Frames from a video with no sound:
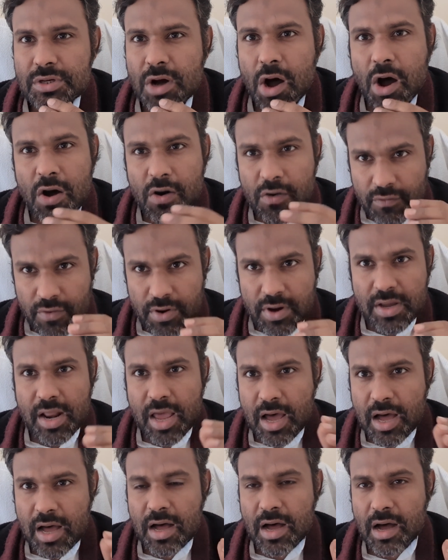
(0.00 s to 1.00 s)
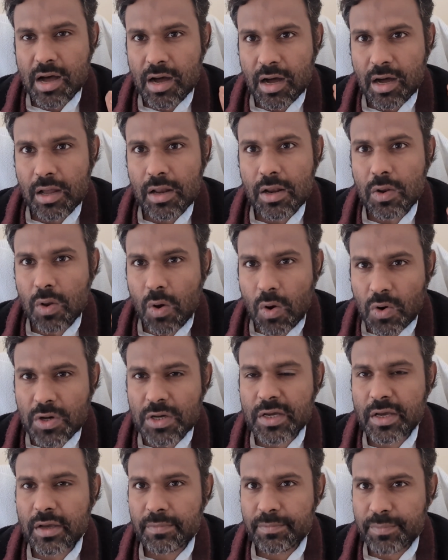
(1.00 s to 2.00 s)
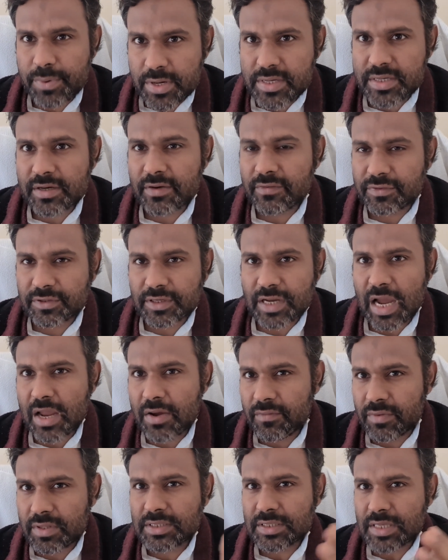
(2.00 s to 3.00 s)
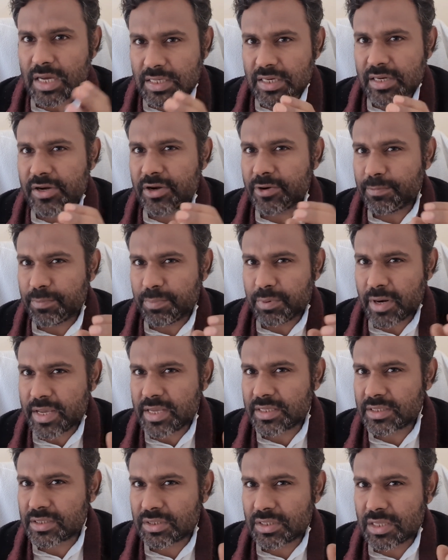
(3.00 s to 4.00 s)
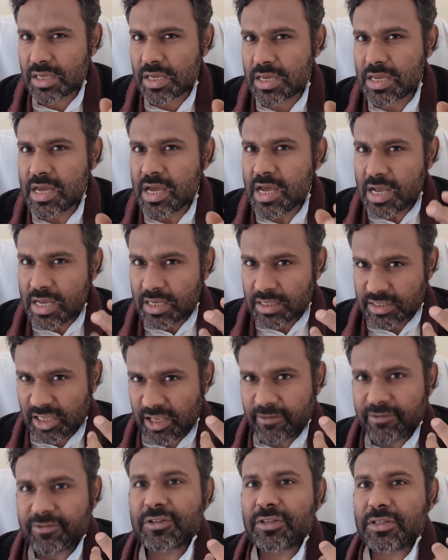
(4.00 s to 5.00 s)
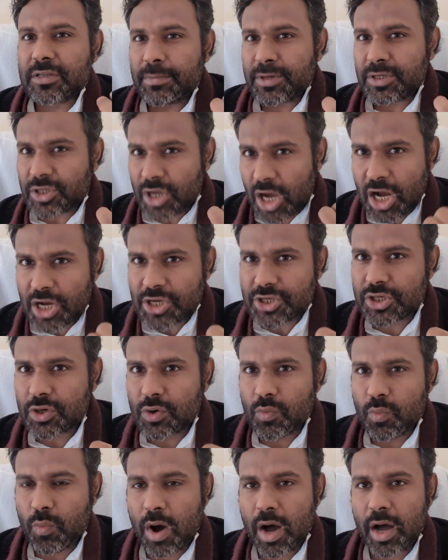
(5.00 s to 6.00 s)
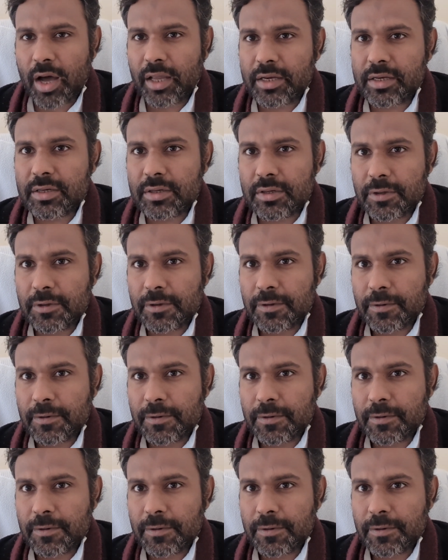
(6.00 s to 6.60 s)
over a longer period of time will certainly replace the self-sabotaging one